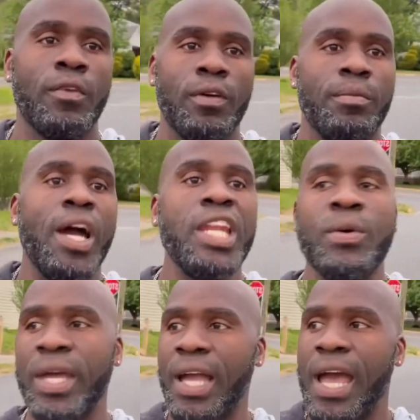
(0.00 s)
But
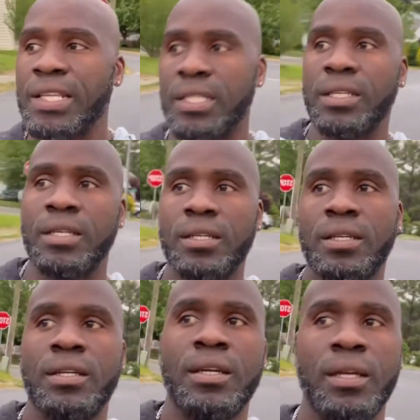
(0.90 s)
anyway, guys,
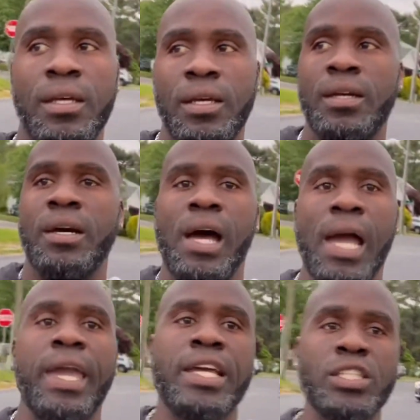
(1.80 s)
I'll
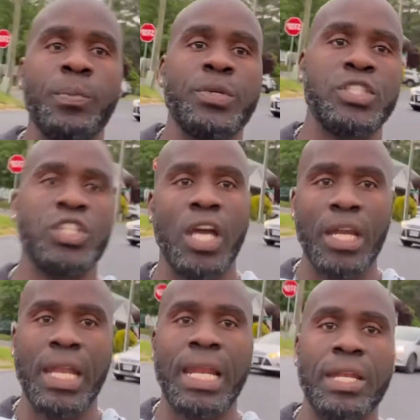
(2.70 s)
catch up with you
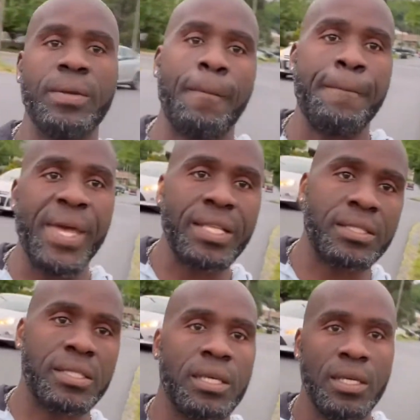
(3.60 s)
in a little bit
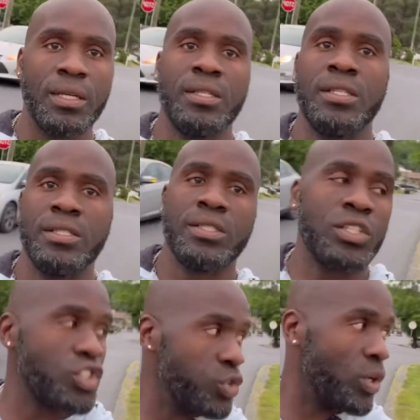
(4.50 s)

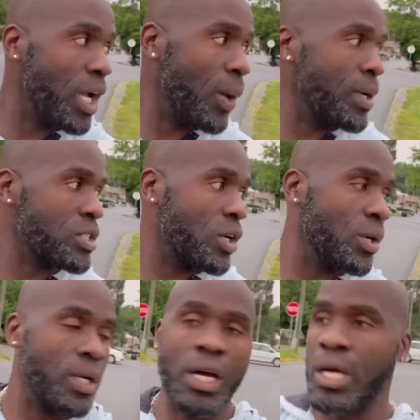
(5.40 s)
to show y'all what's
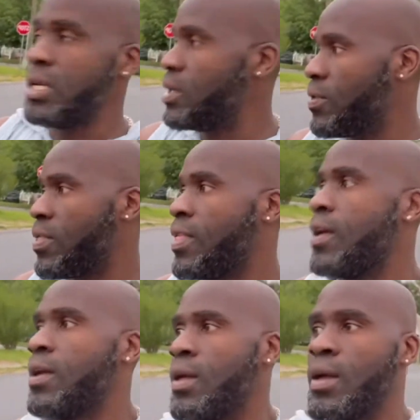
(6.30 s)
going on,
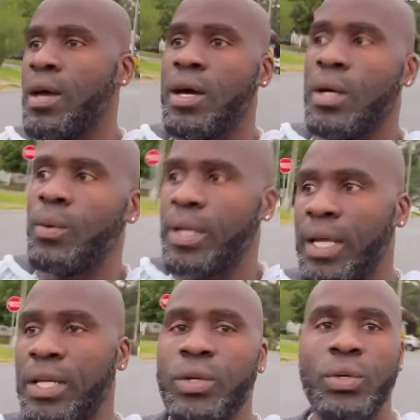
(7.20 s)
what
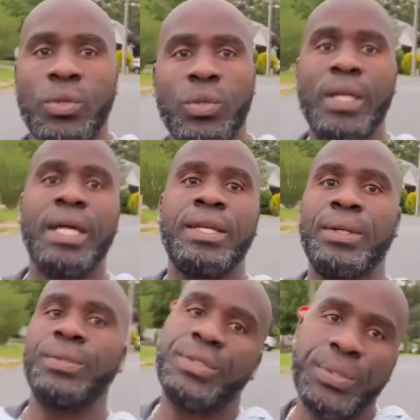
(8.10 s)
I do, what I
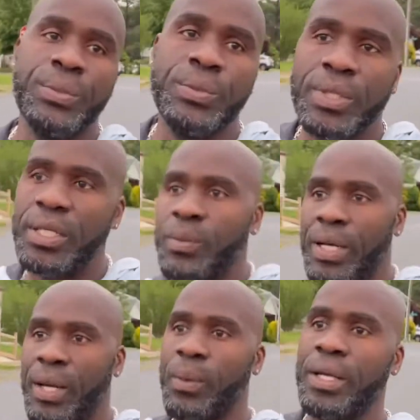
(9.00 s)
don't do, and what
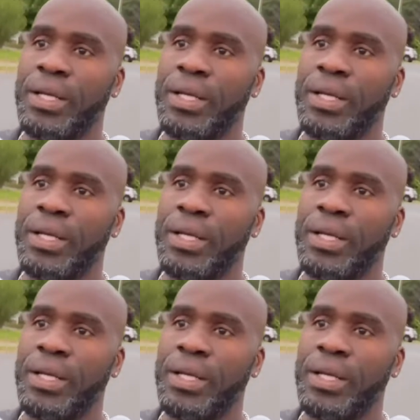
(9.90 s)
I want to